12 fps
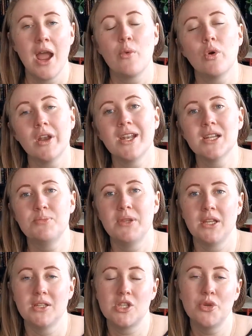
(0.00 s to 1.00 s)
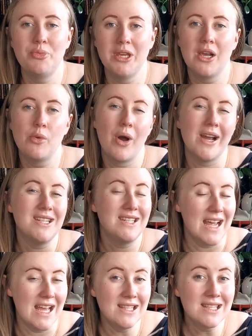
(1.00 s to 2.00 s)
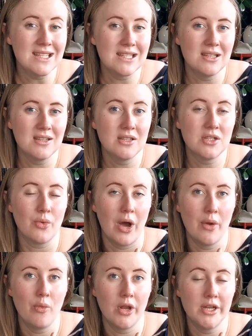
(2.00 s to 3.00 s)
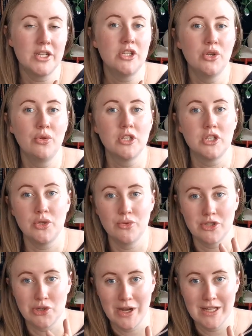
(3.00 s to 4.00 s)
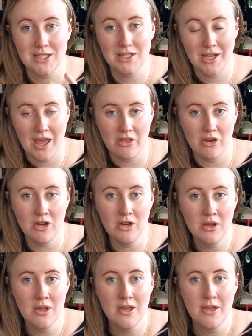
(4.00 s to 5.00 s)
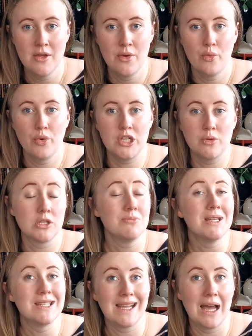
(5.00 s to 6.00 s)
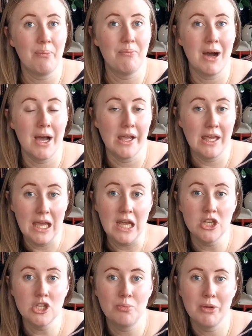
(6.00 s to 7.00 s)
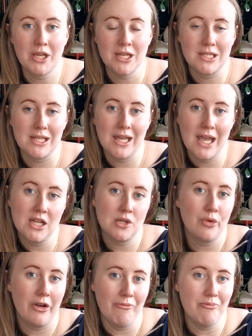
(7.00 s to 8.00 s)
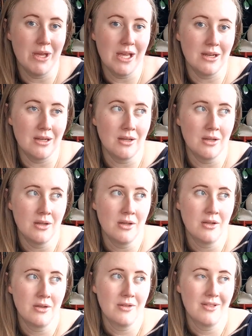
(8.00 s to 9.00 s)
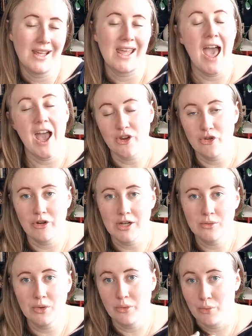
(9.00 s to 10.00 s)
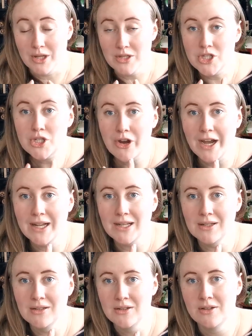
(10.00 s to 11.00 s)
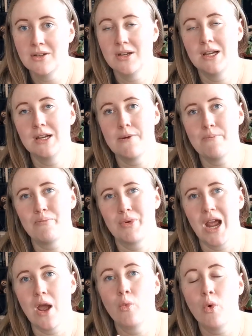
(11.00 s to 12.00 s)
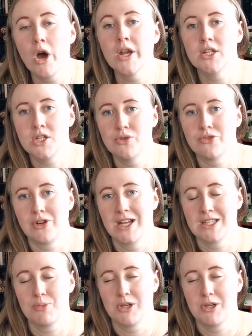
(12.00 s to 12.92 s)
I wanted it to be quite dense, so I wanted to do the 2 strands together, which was messing up my gauge because the gauge would have been like accurate with 1 strand, but I wanted 2 strands